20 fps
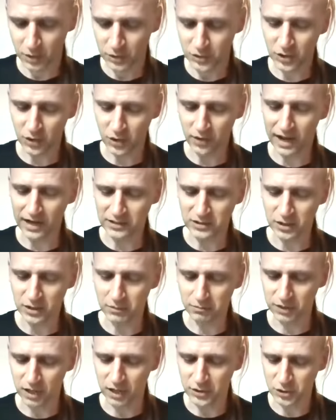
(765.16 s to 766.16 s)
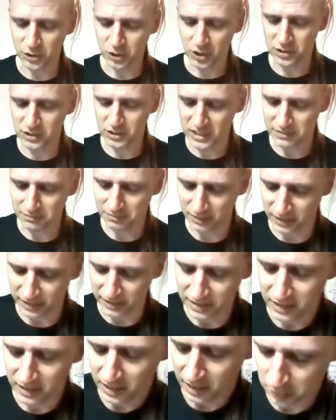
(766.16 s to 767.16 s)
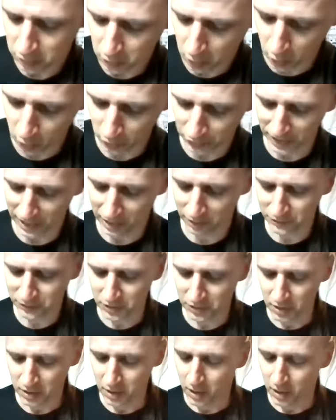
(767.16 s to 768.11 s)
Sir Ector blushed deeply and called out,